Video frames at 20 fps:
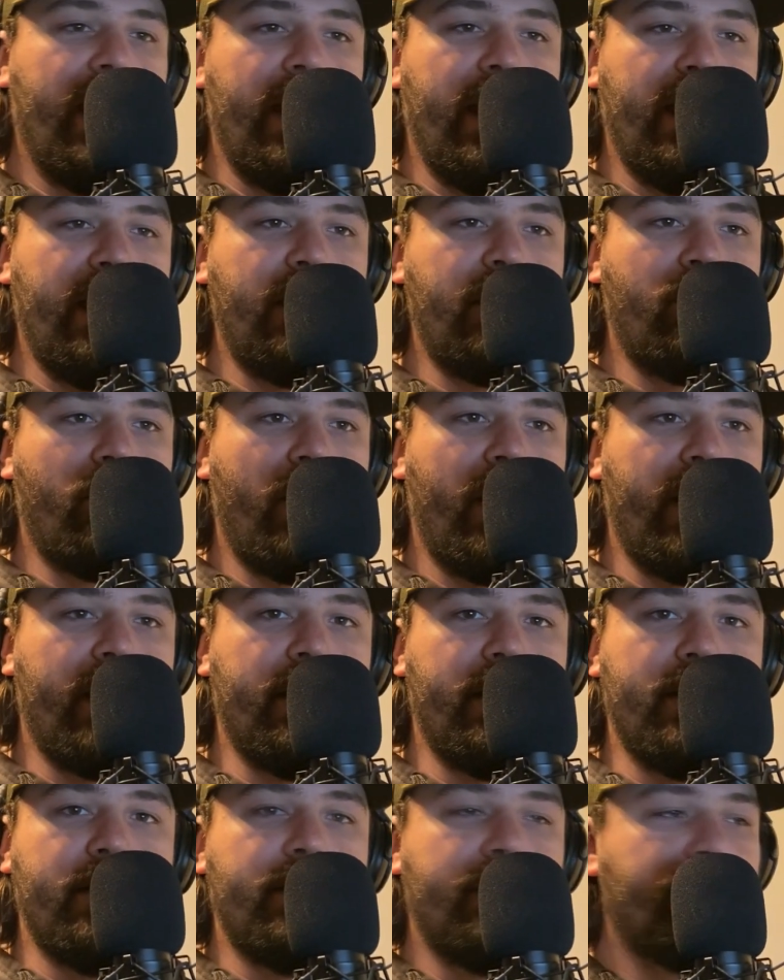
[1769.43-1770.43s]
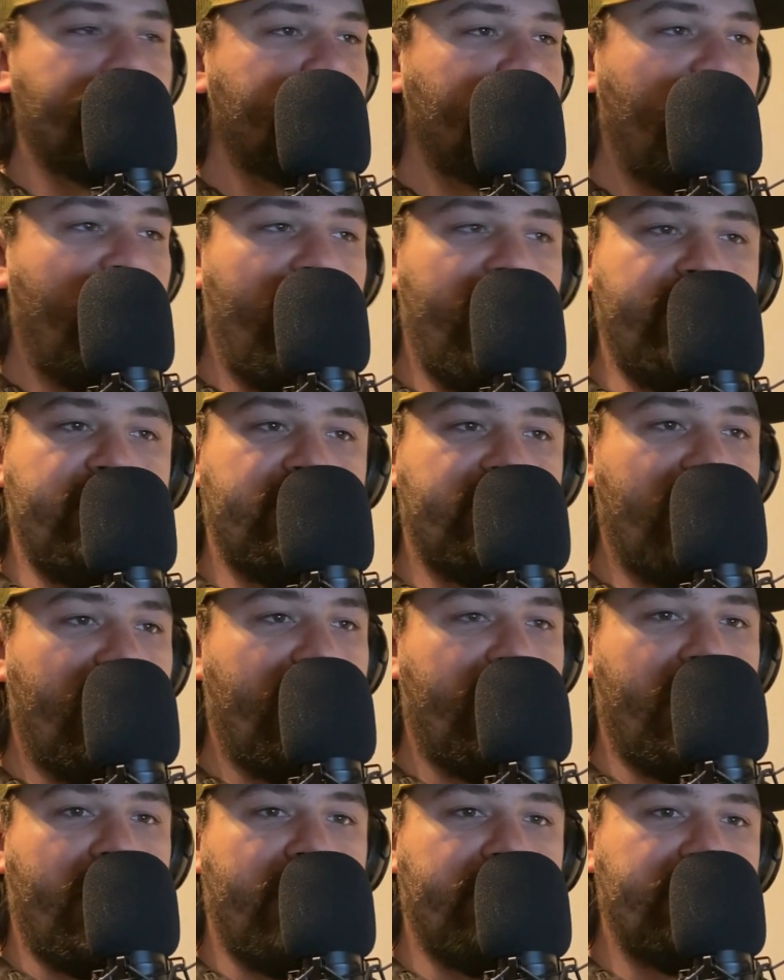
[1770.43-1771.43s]
Anyway, guys,
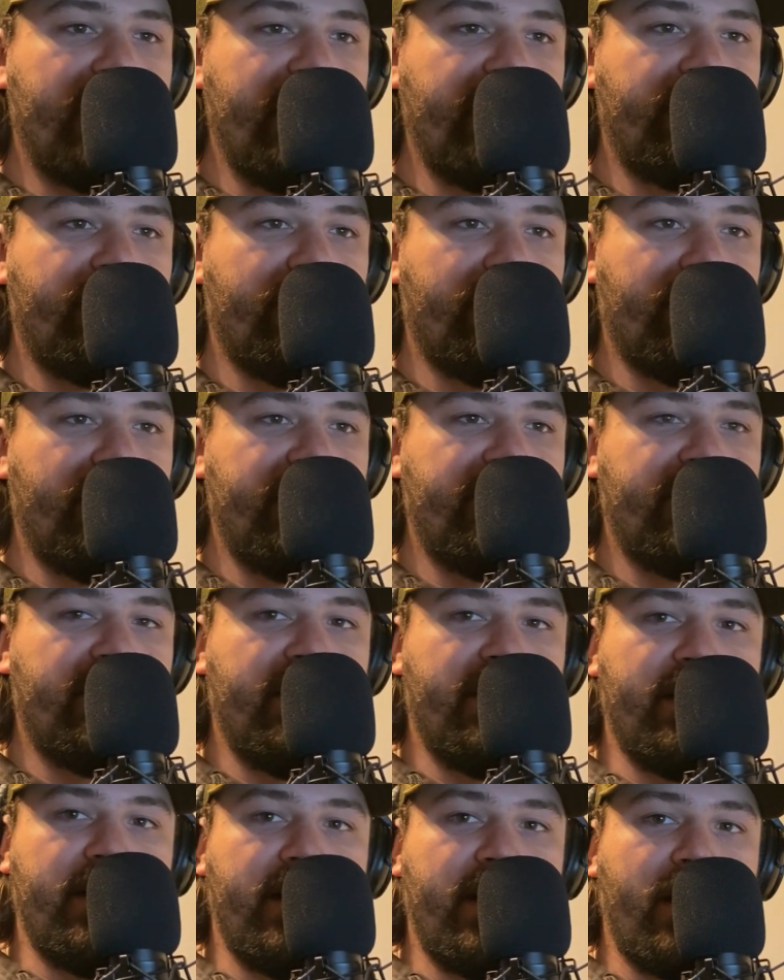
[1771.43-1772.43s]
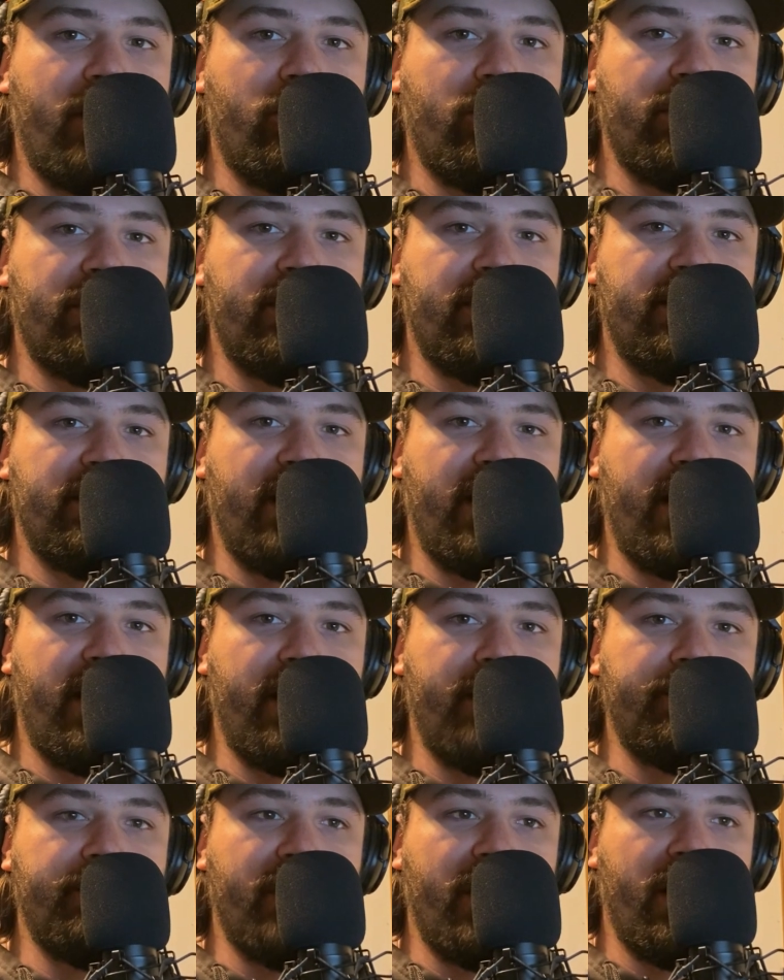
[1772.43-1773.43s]
thanks for listening to Not Worth the
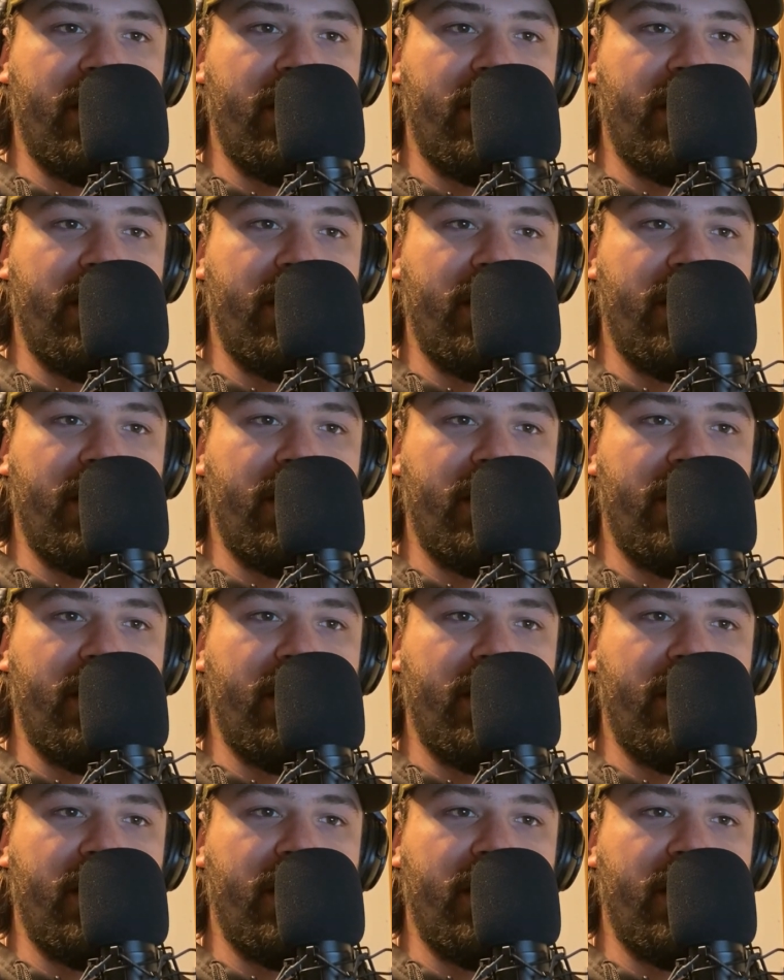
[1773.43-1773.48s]
Time.